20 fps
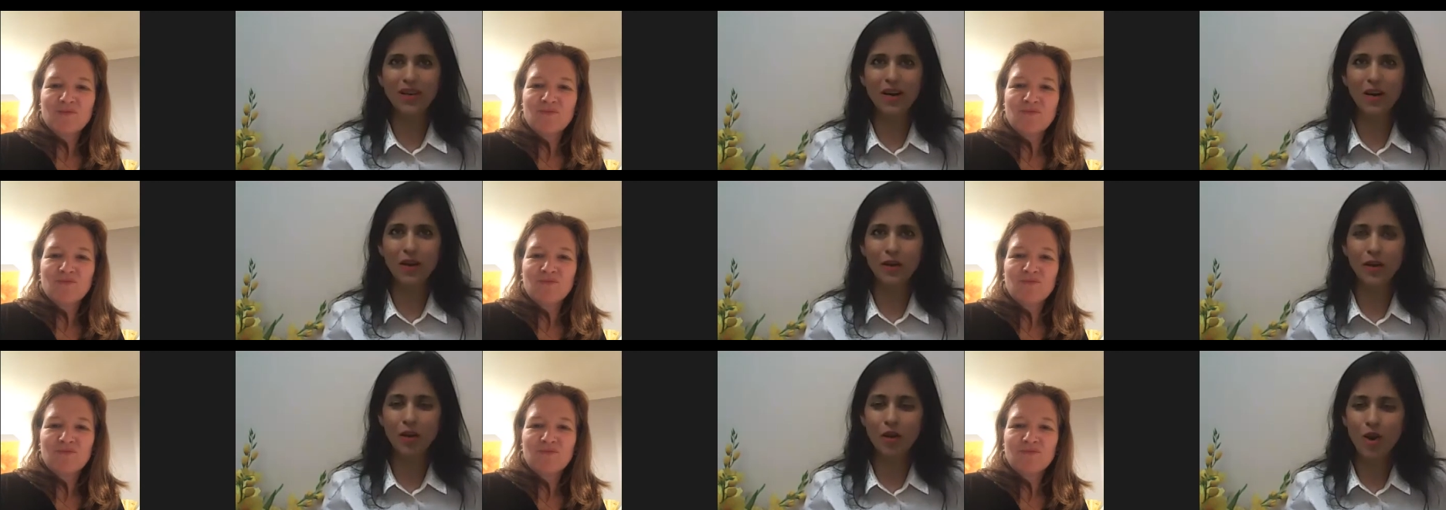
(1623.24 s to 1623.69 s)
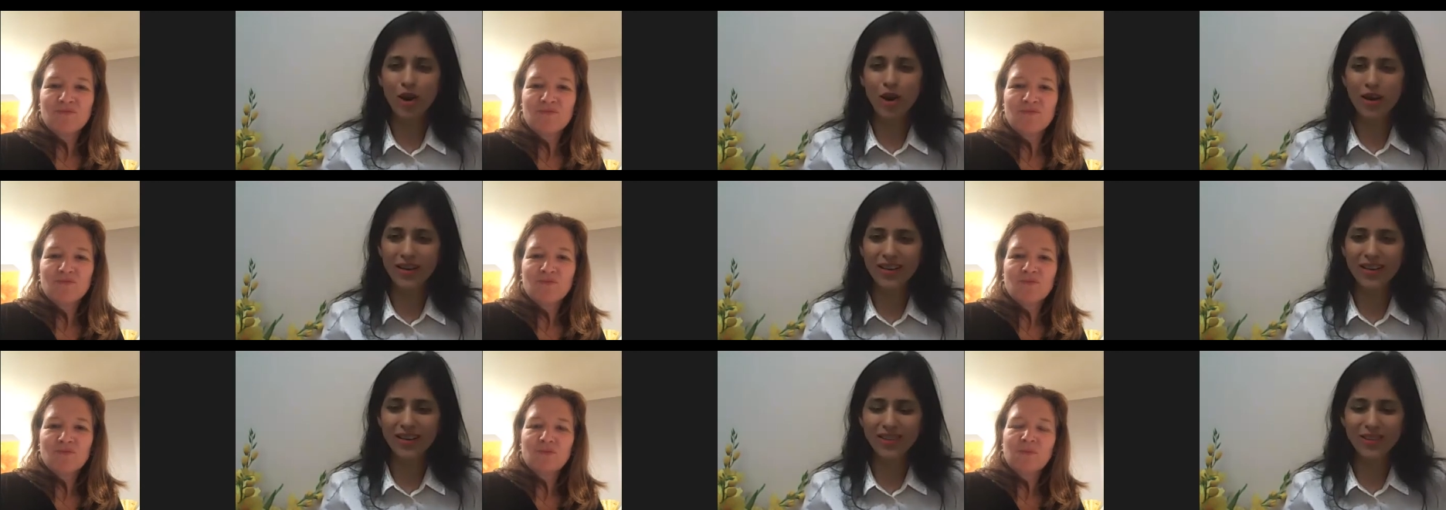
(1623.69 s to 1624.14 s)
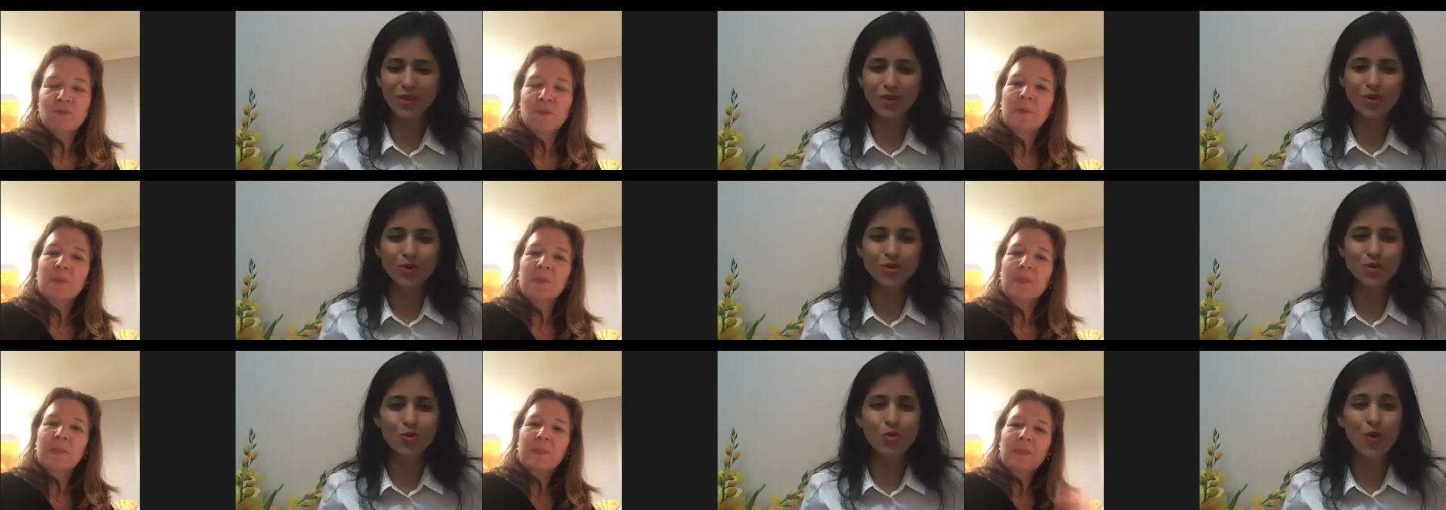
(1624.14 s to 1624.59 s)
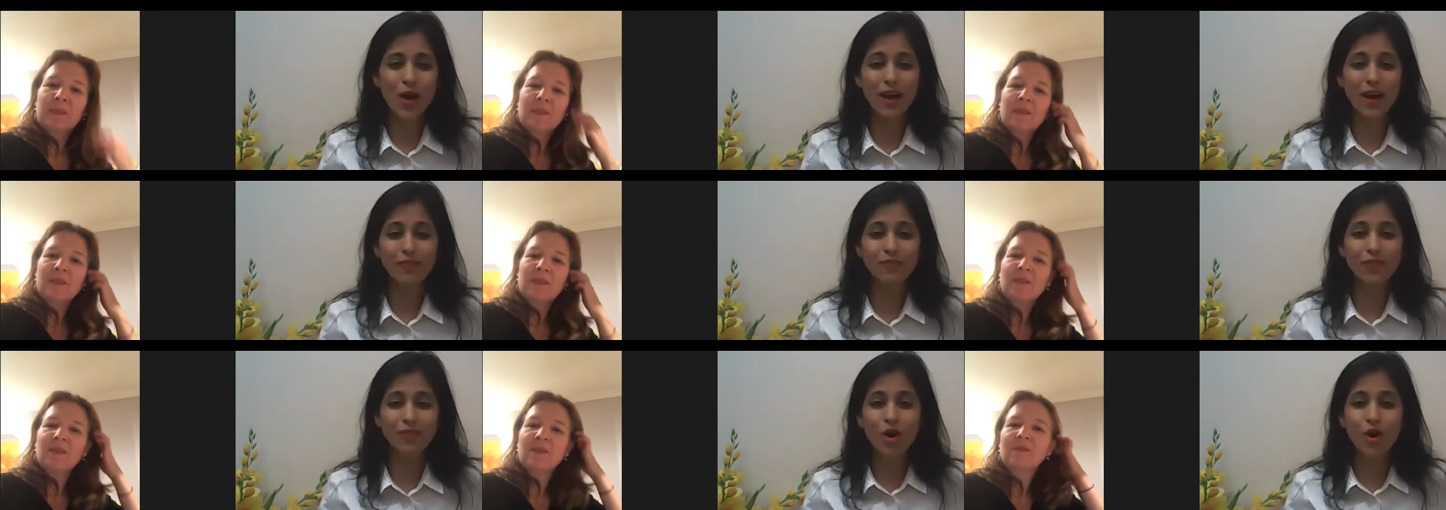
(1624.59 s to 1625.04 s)
Speaker 1: uh, recording those who
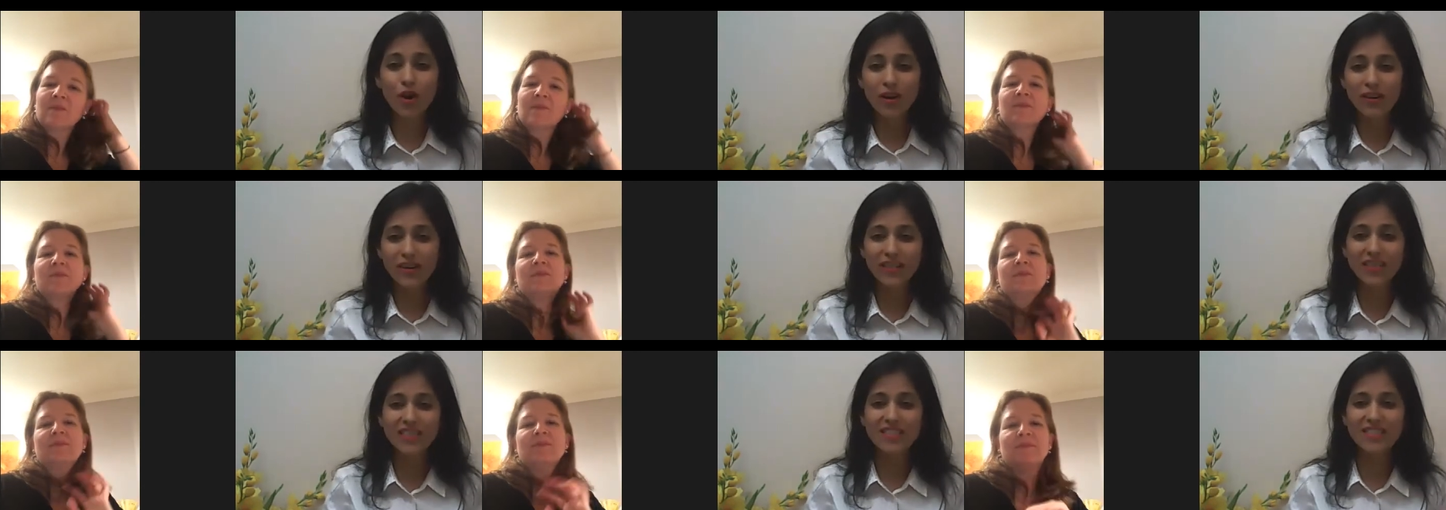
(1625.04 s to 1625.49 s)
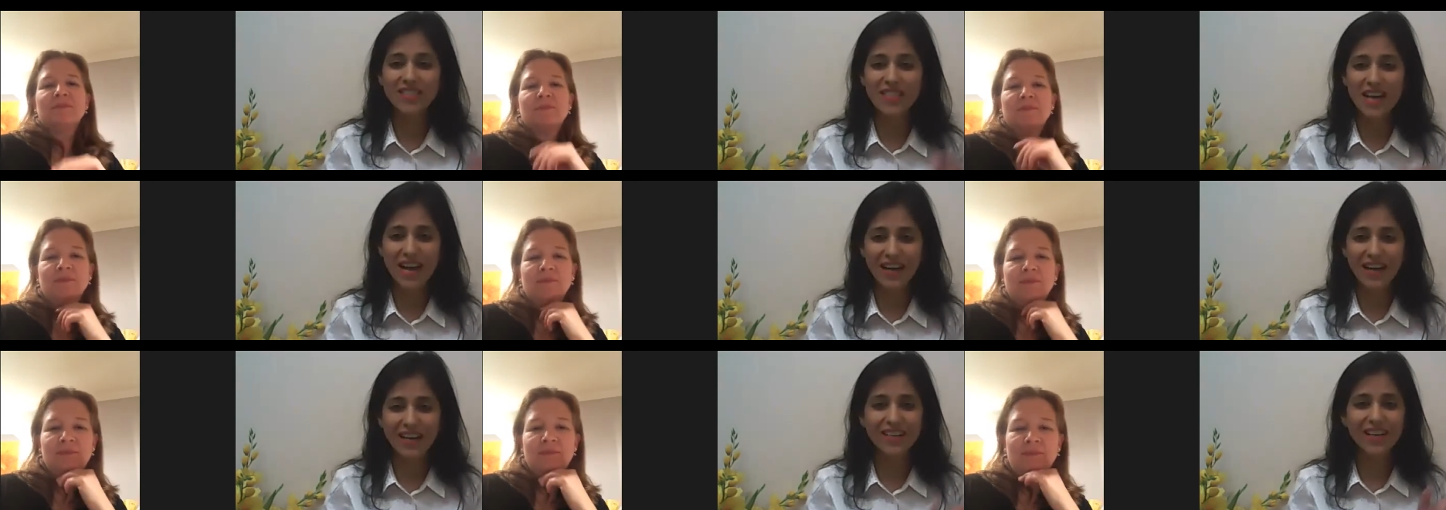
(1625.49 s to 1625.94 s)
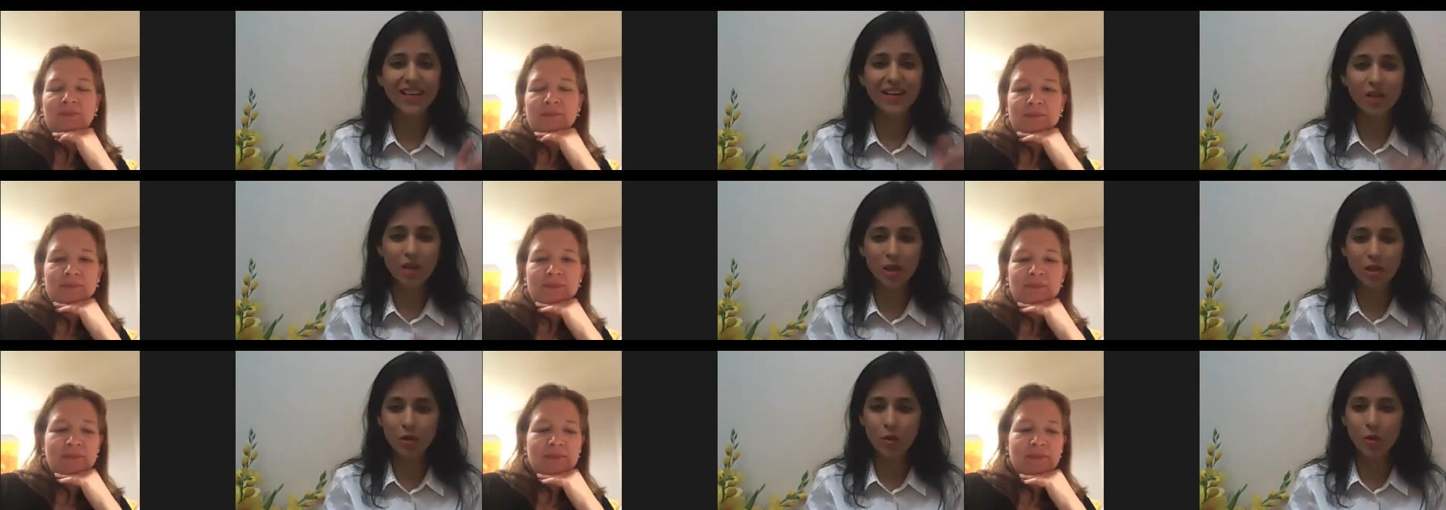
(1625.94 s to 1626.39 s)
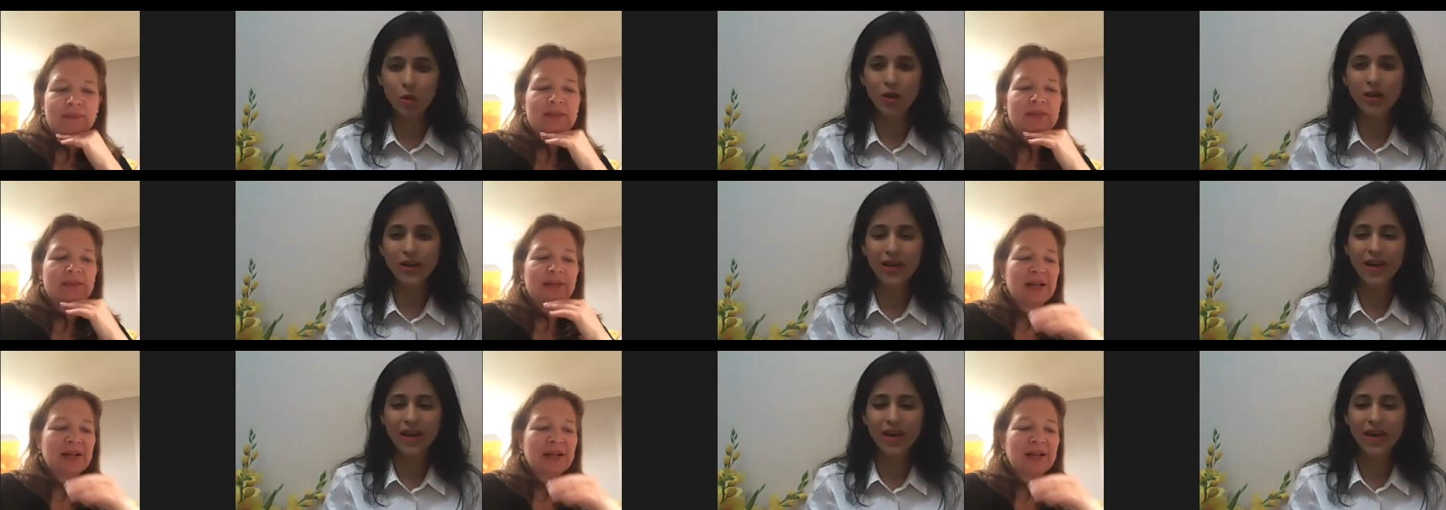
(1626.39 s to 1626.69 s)
have already signed and enrolled.